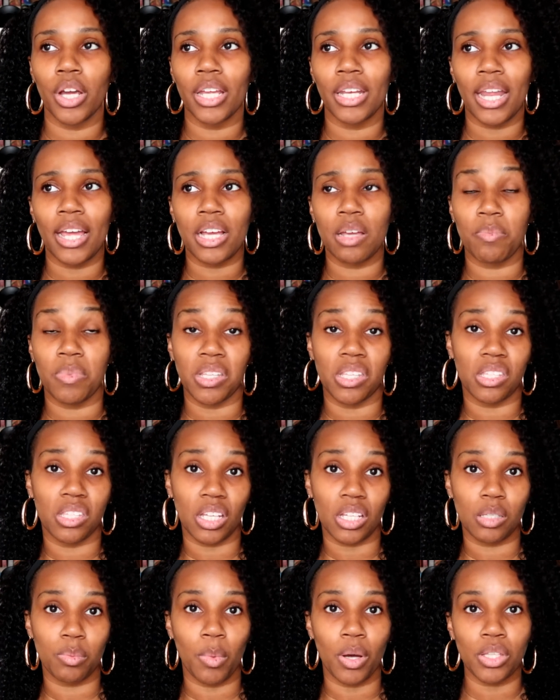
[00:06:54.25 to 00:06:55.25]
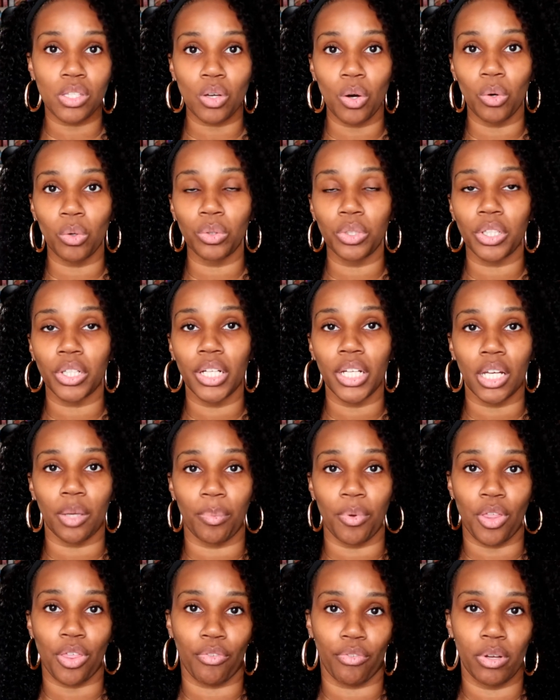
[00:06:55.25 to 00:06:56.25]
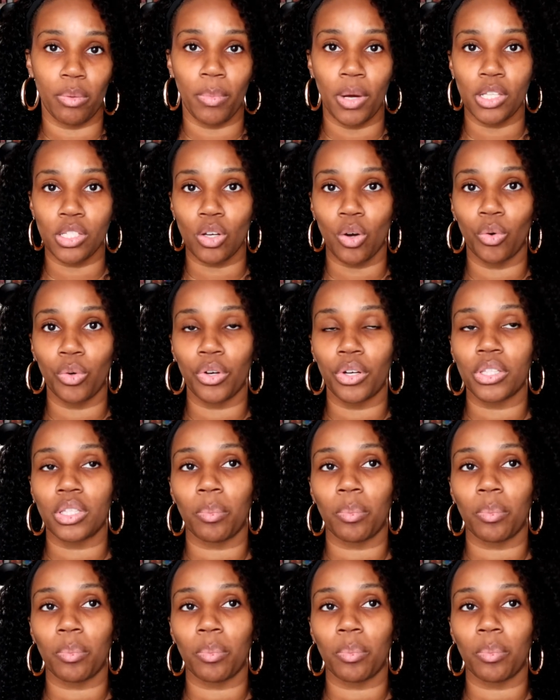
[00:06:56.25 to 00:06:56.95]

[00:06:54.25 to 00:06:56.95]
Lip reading: and it could be 6 months older, it could be 3 months older,